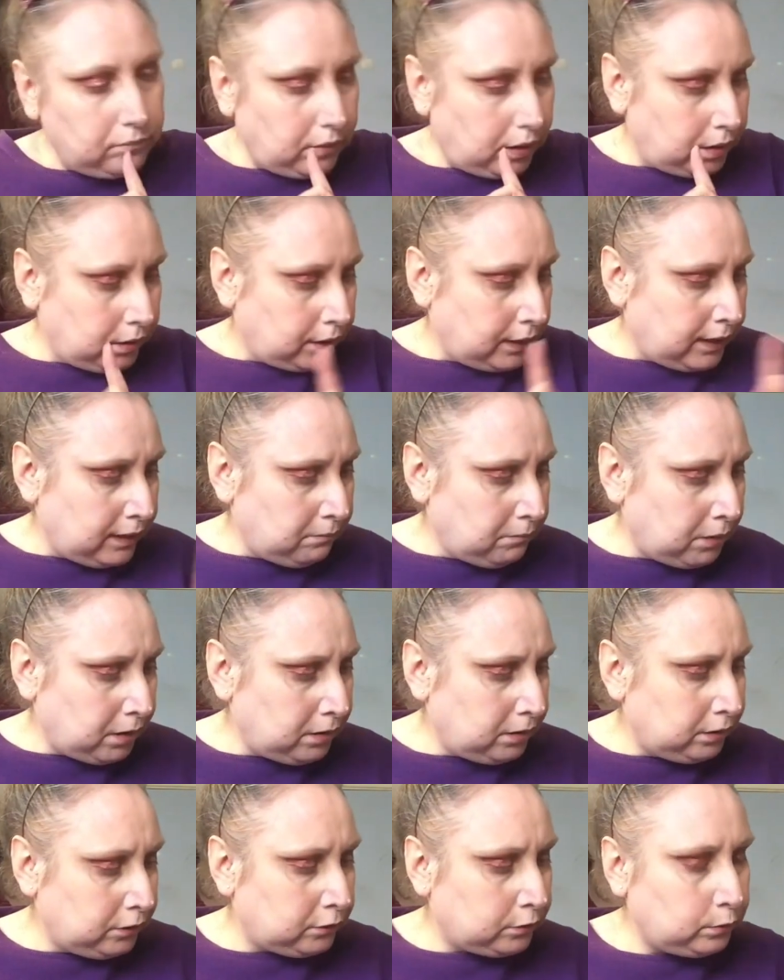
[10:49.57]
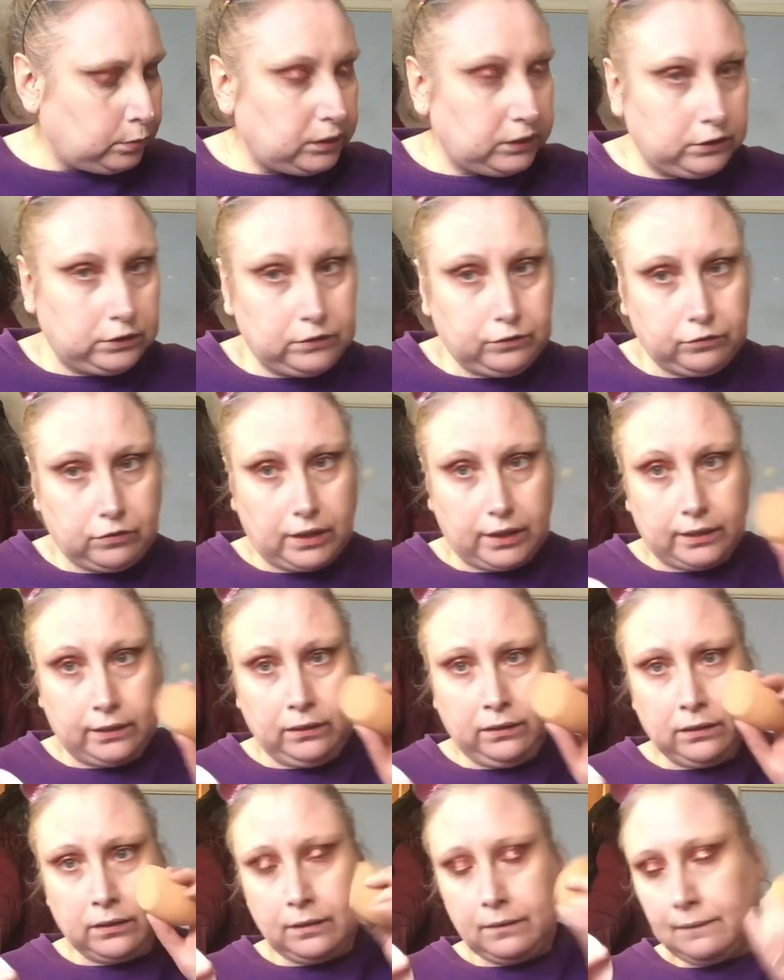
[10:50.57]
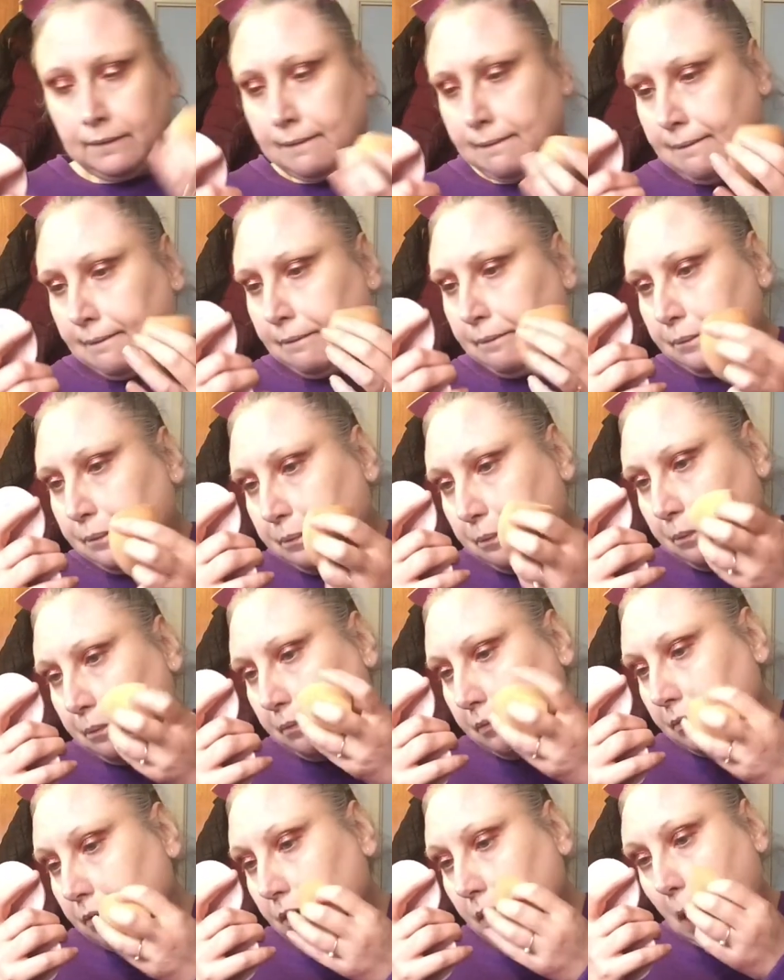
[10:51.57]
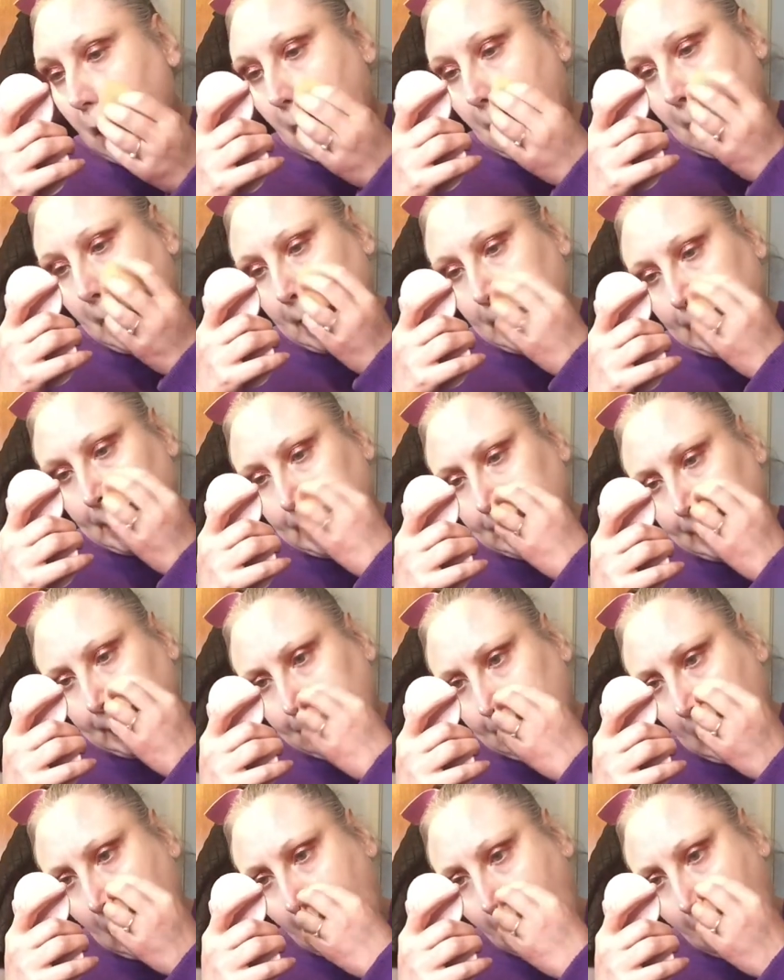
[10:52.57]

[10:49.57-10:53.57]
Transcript: I get my squidgy friend and